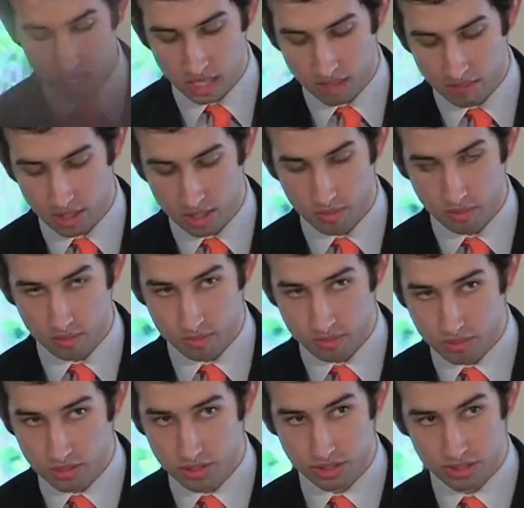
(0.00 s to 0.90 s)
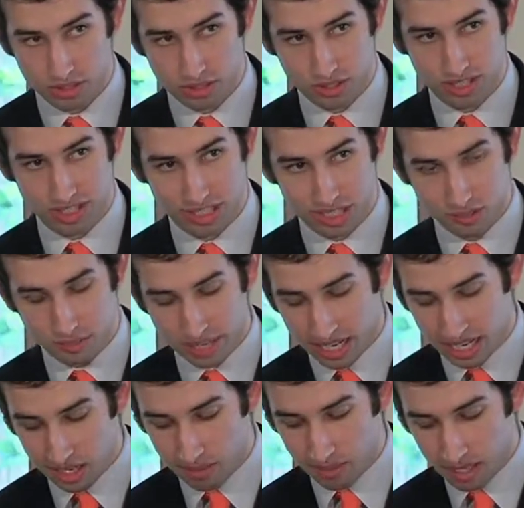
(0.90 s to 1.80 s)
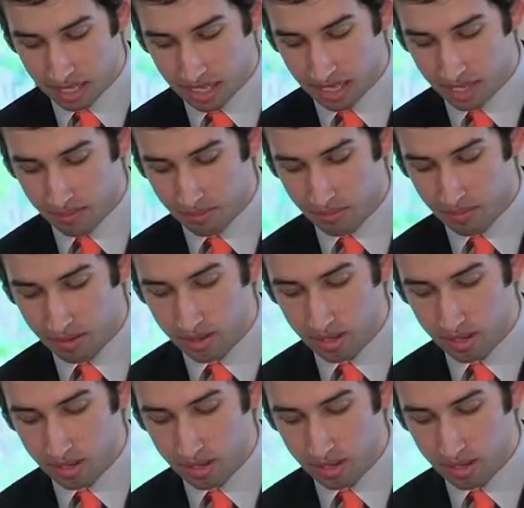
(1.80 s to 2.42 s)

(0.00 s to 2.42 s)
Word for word: I'm, I'm tr truly inspired by him.